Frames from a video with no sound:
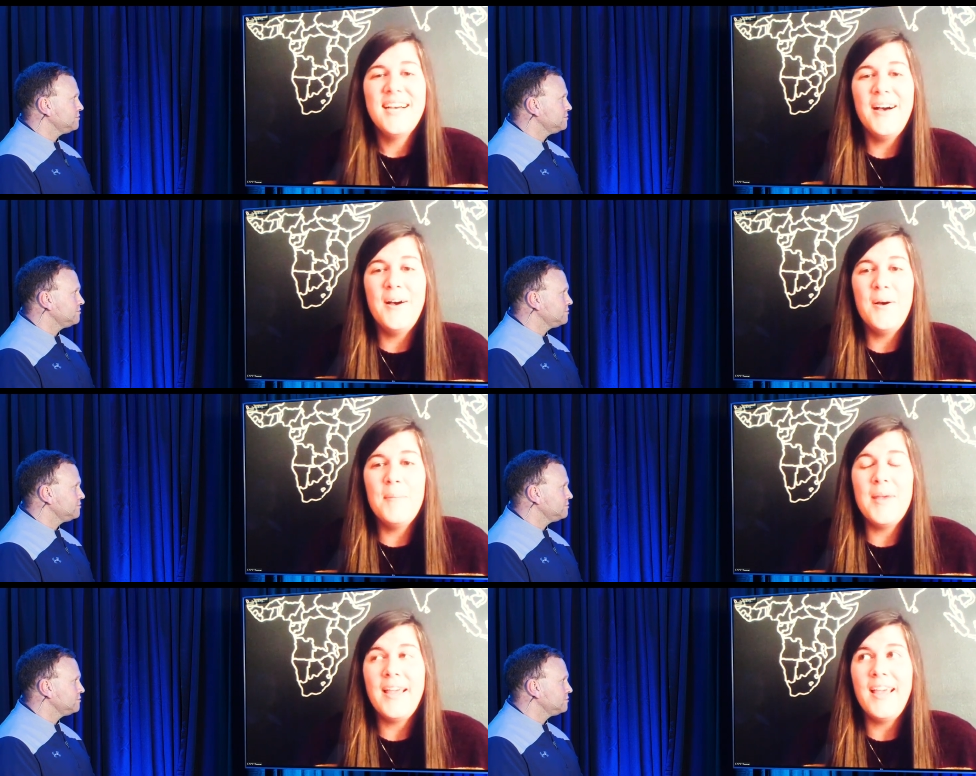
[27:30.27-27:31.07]

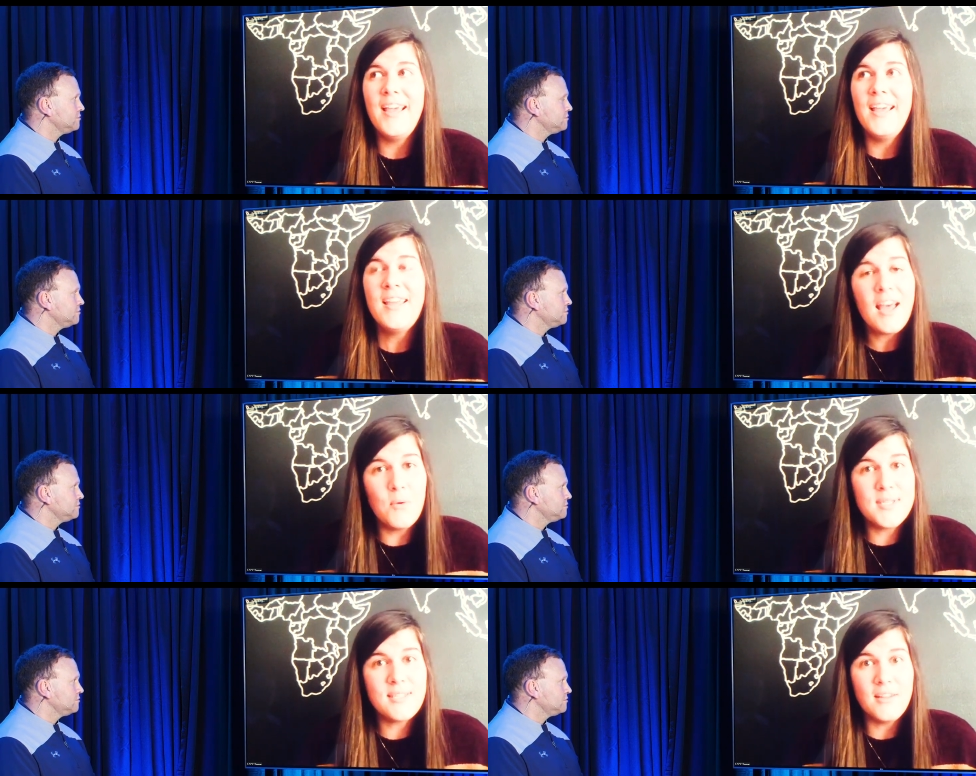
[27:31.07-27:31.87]
Speaker 1: Um, yeah, it
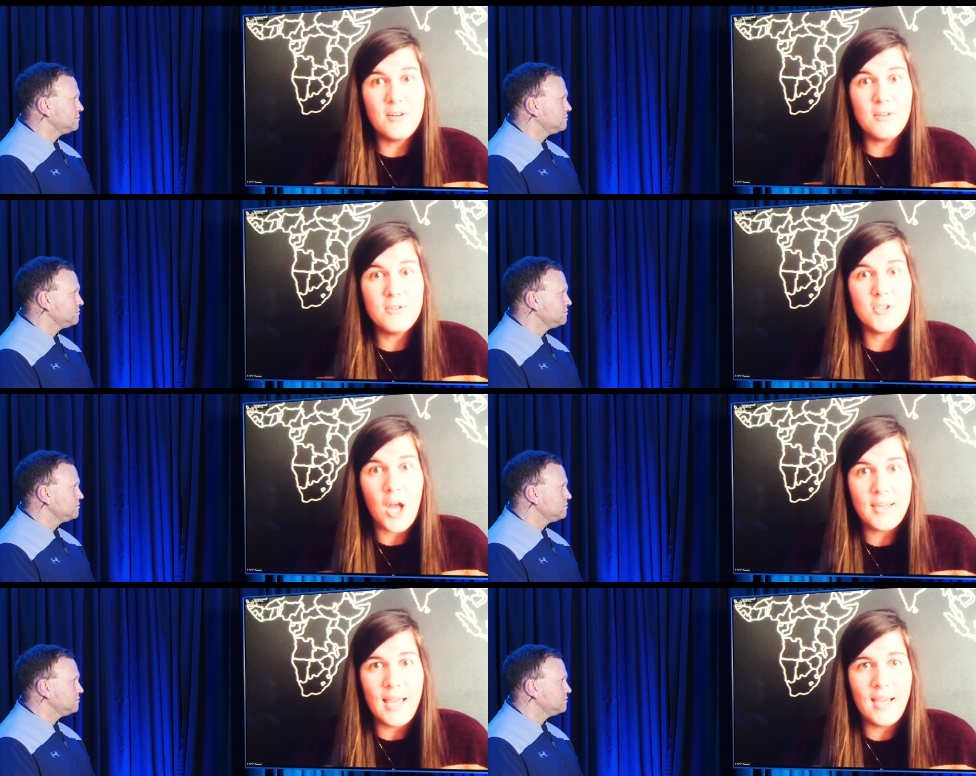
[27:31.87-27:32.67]
was a little
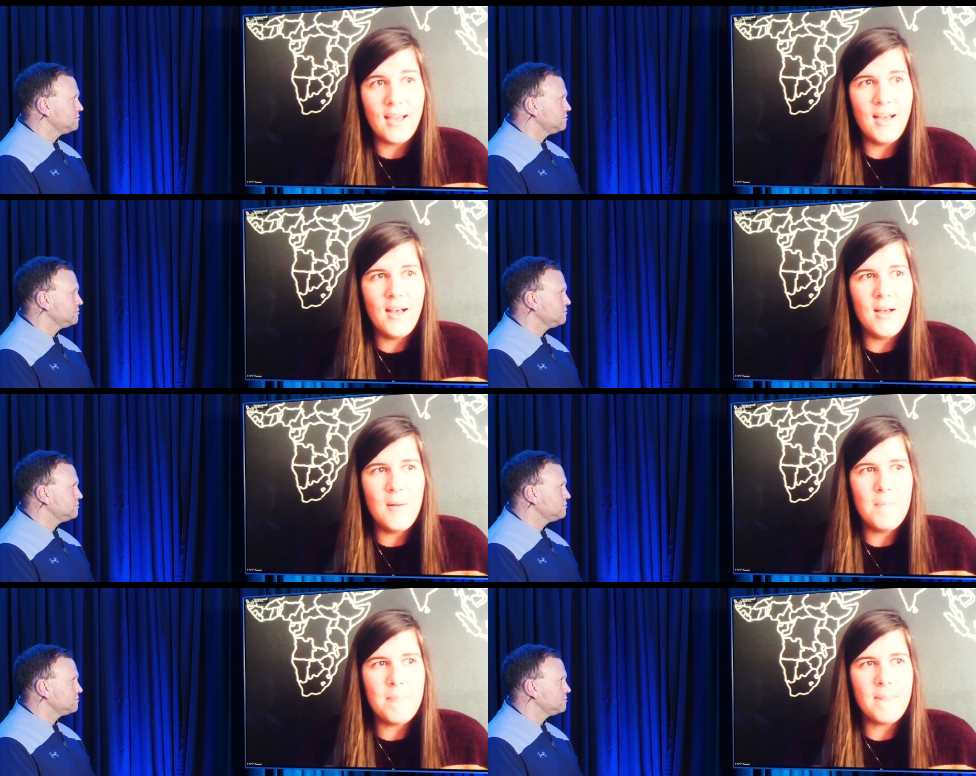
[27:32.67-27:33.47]
shocking.
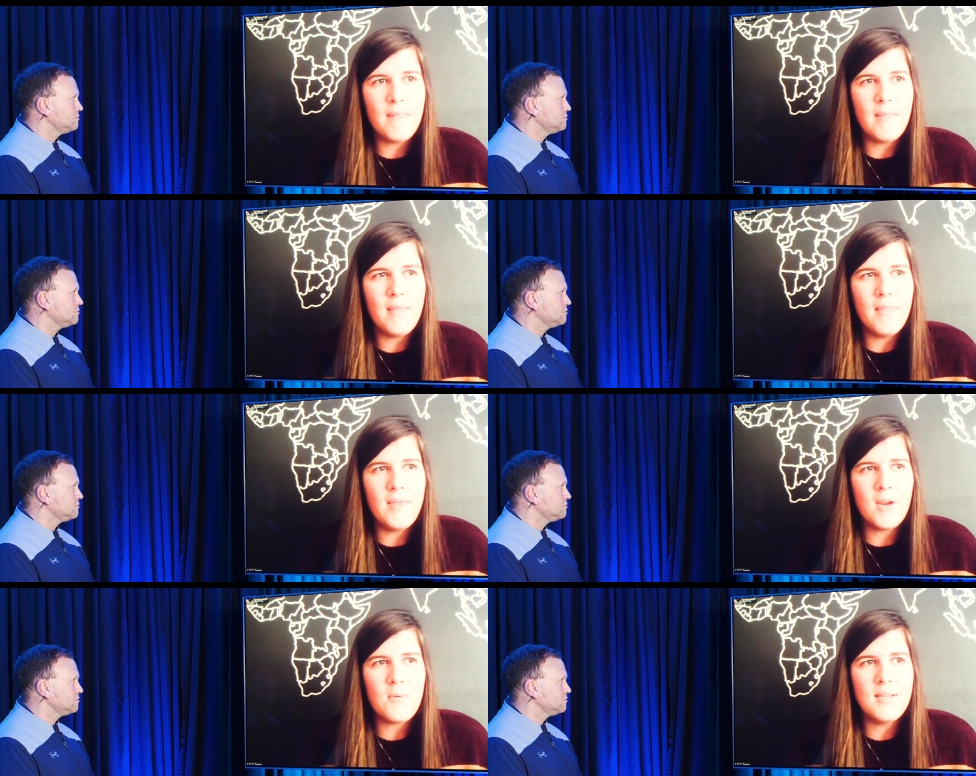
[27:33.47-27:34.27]
Um,
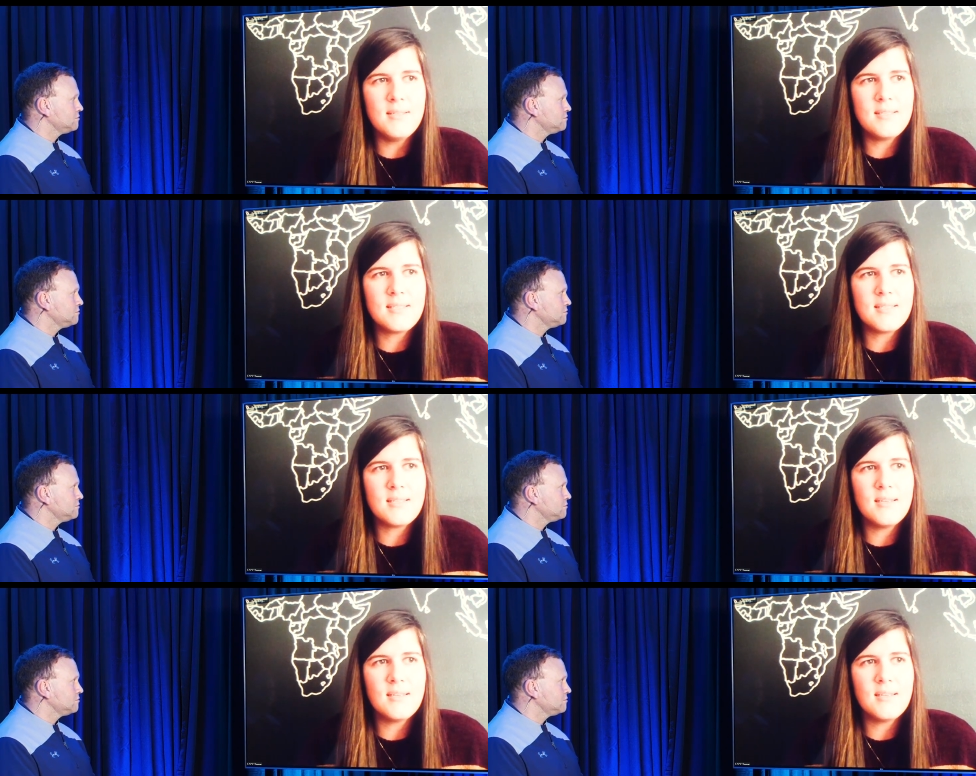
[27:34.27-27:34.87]
there was